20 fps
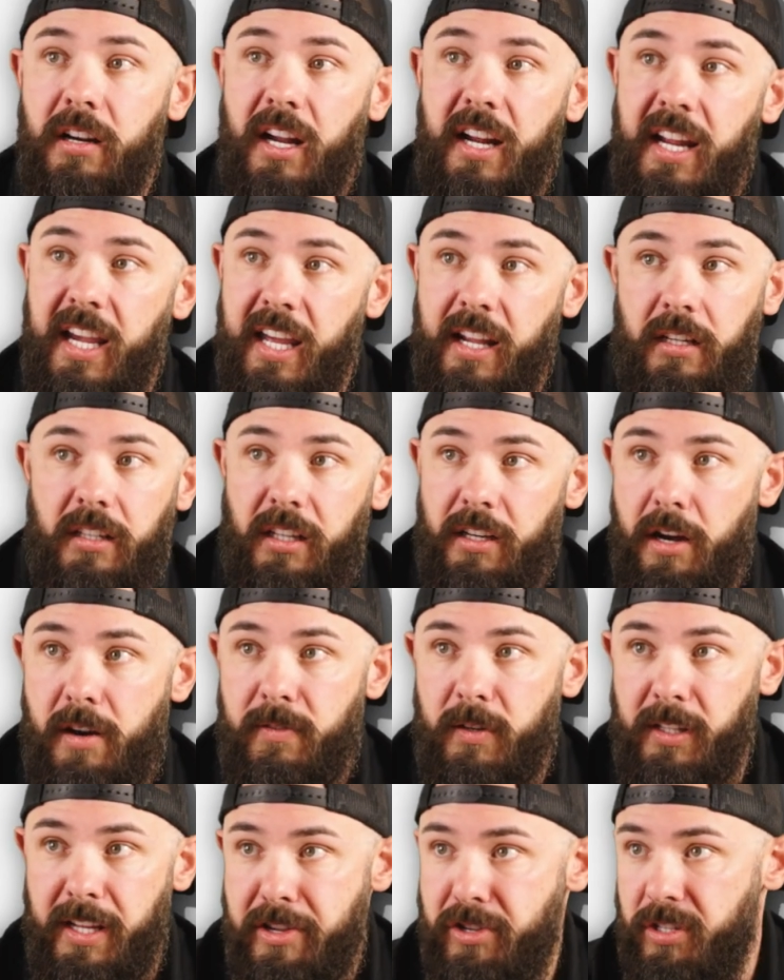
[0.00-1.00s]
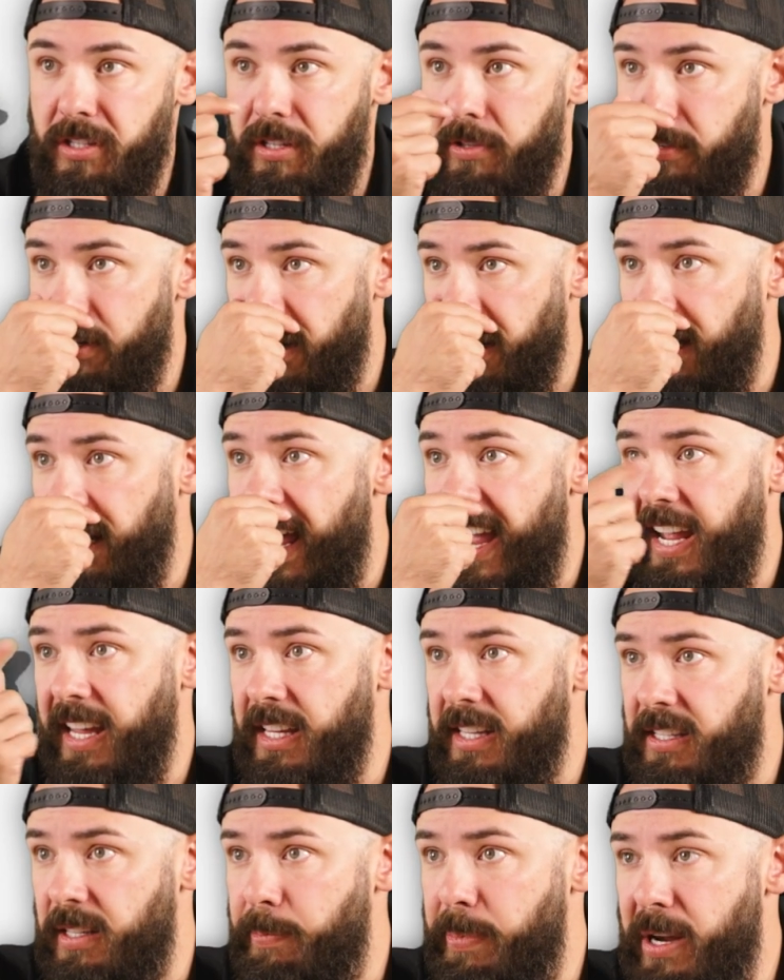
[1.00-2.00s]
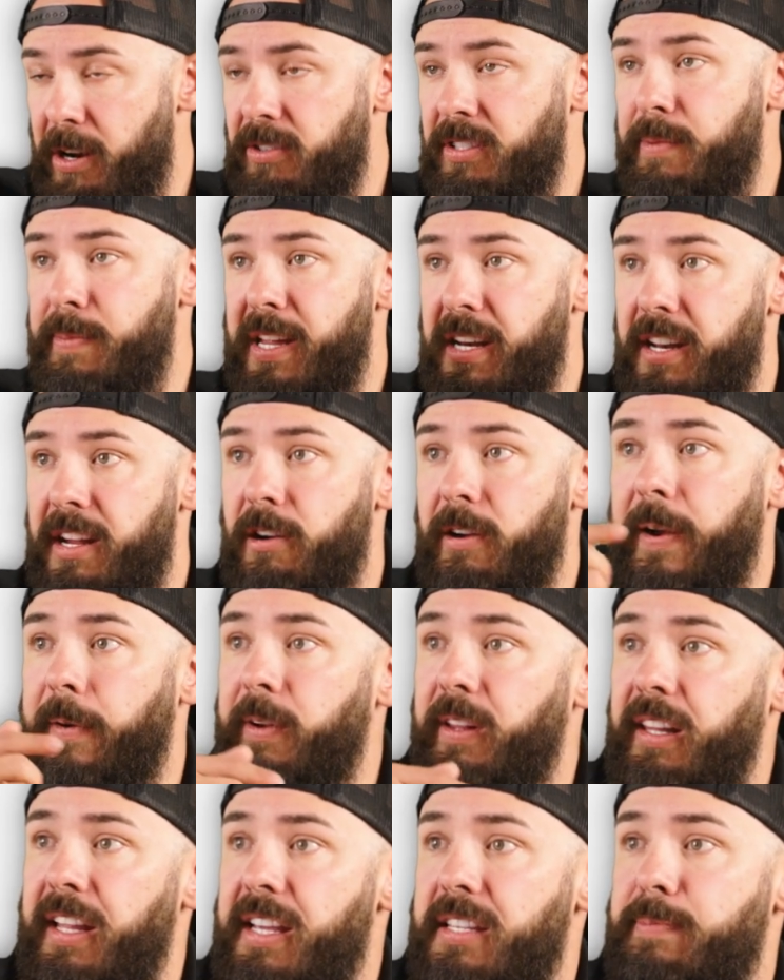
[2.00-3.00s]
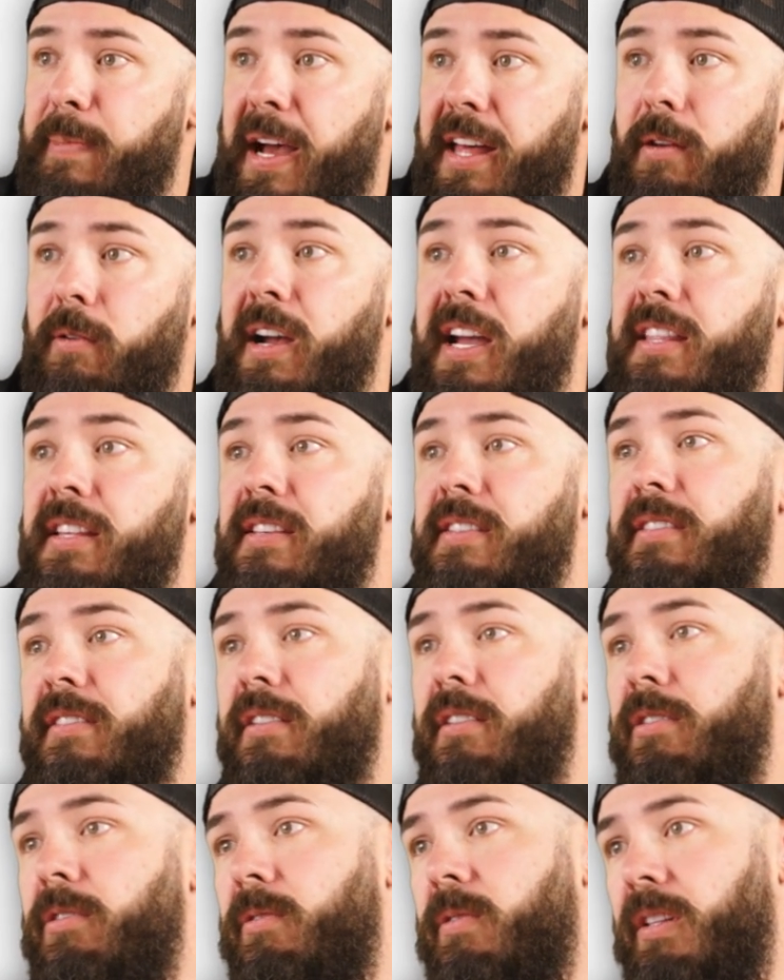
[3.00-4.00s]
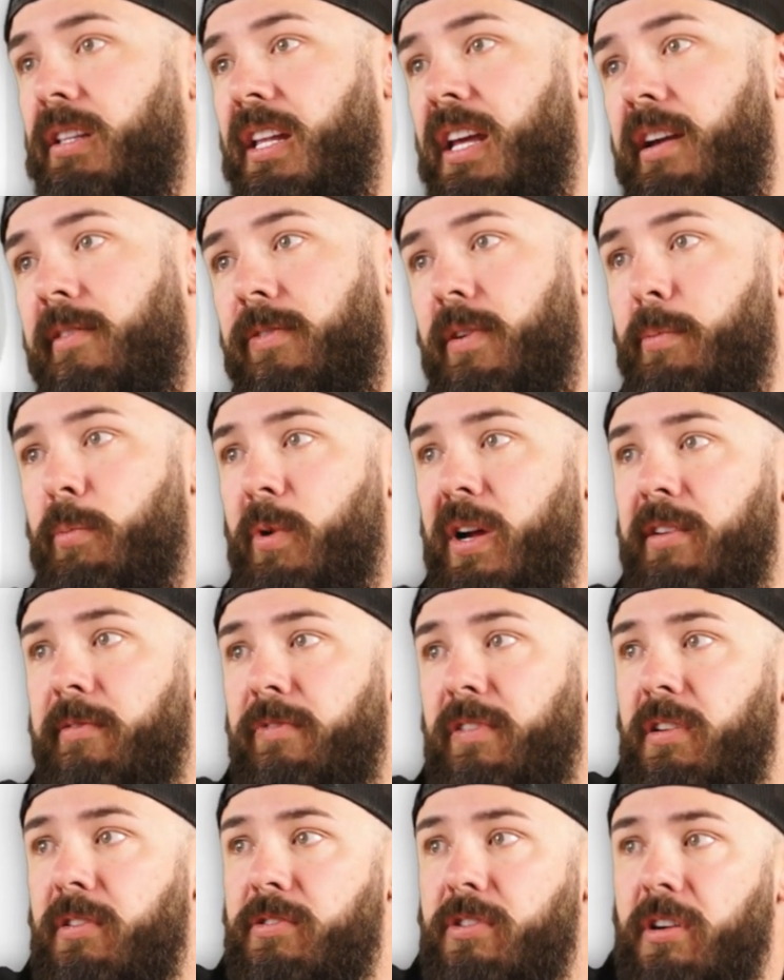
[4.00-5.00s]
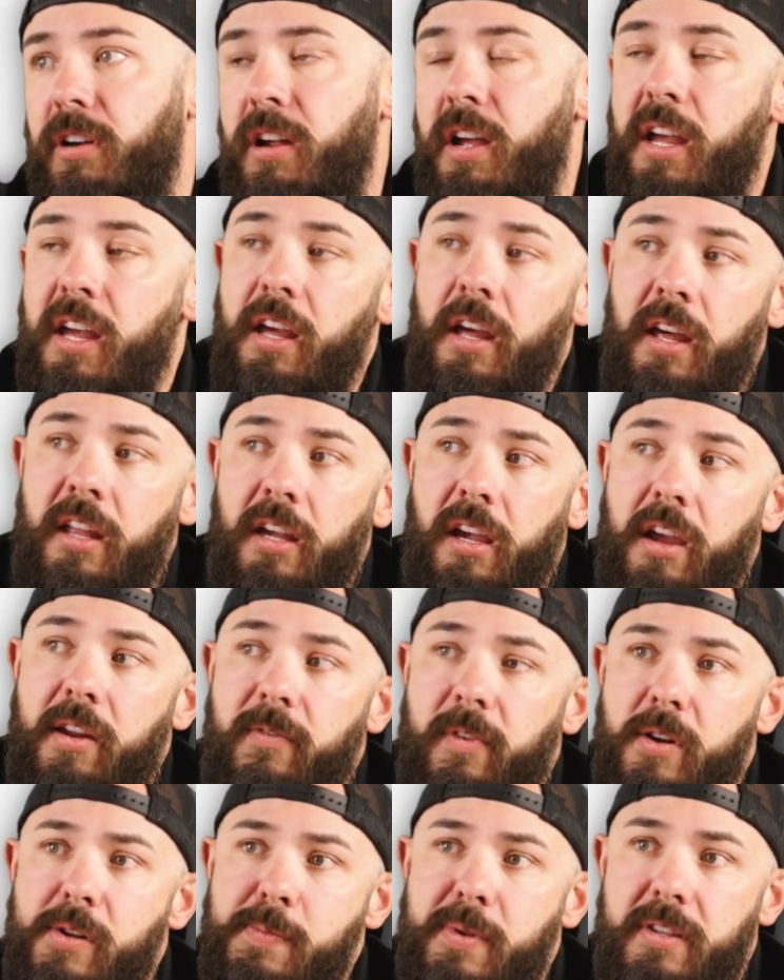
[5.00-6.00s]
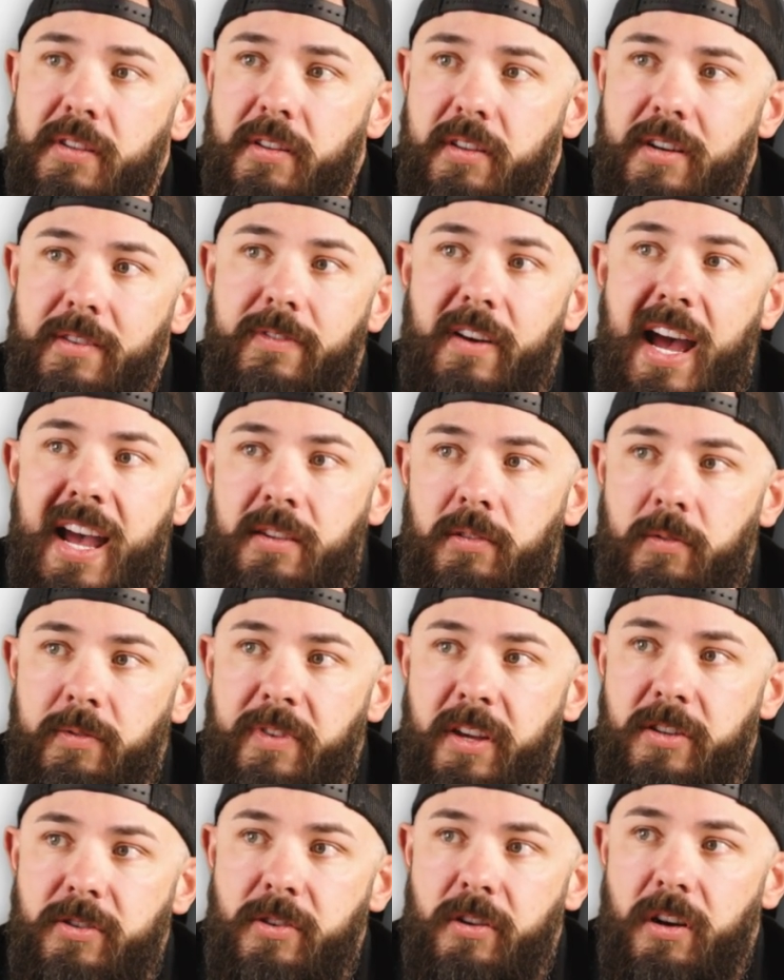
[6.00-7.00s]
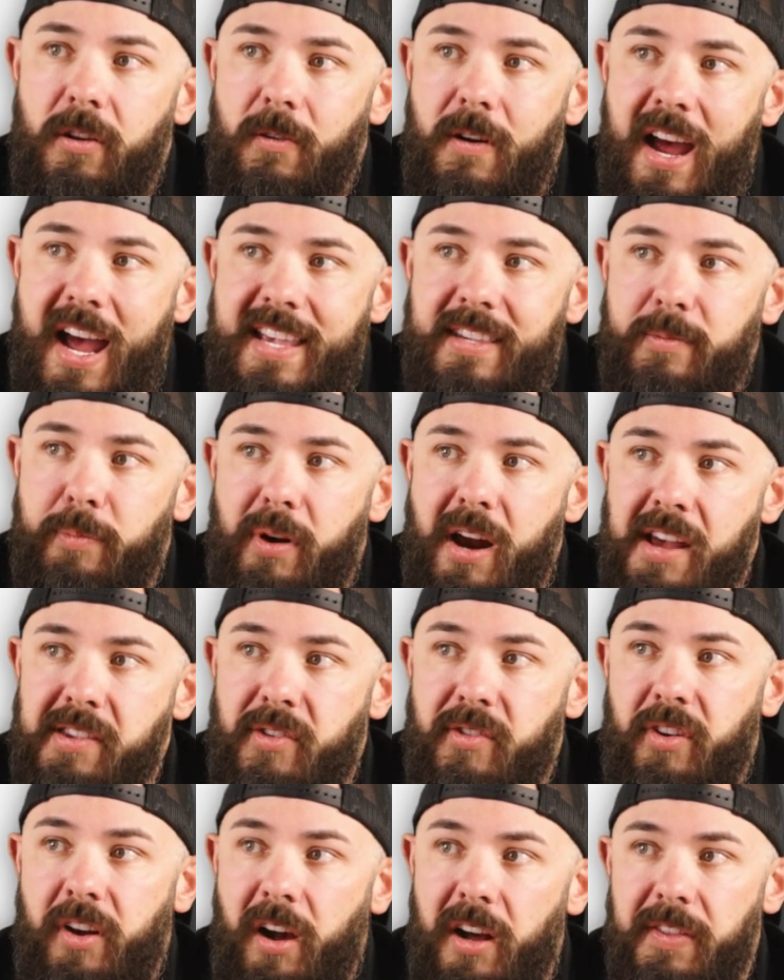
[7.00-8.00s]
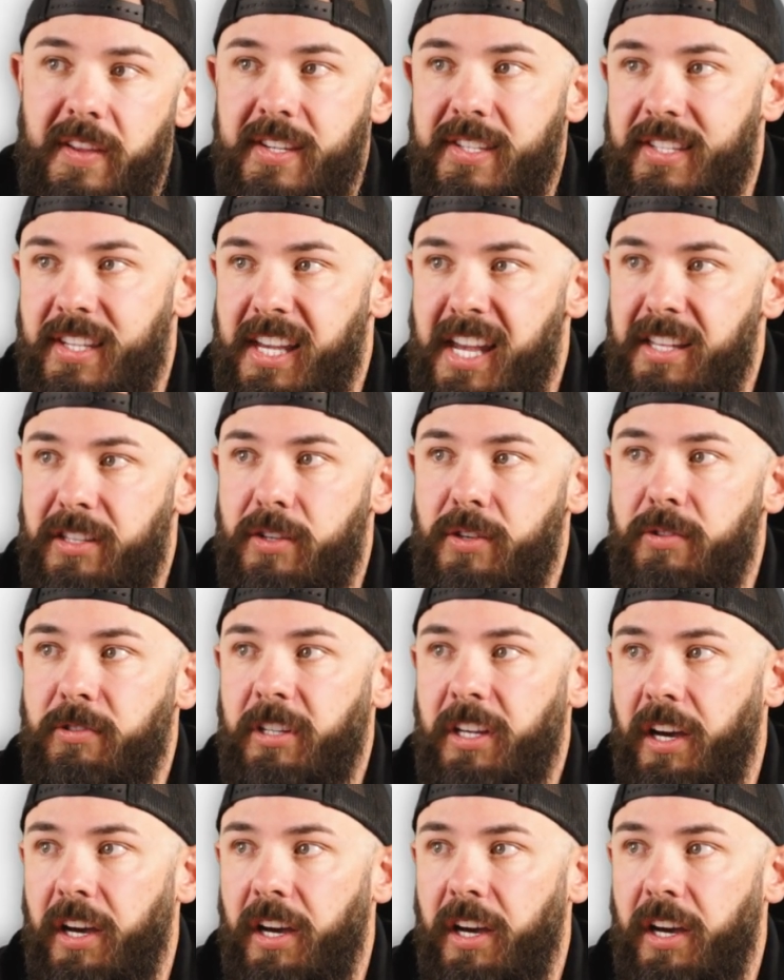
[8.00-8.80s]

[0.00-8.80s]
You're gonna get a Lenovo Legion 2 and you're gonna like it. This appears to be nearing release, by the way. This is a new leak from WinFuture. The convergence of the device will feature a Ryzen processor called the Z2